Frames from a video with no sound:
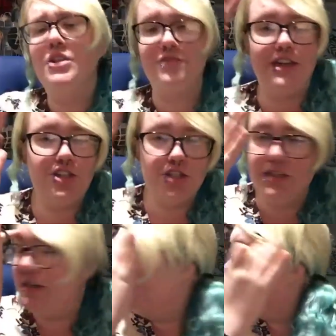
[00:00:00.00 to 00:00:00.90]

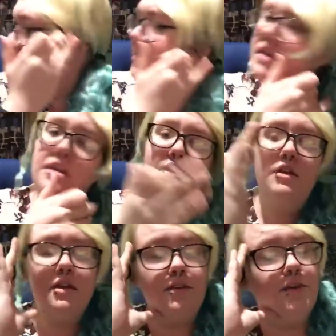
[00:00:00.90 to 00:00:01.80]
eventually,
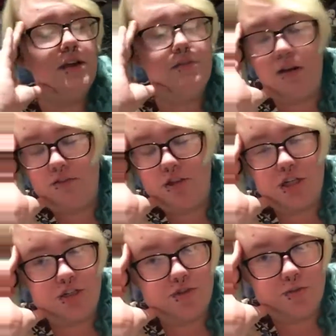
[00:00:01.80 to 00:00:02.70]
if I ever have the
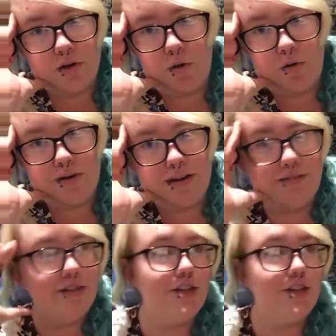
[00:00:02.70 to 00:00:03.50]
chance to record it,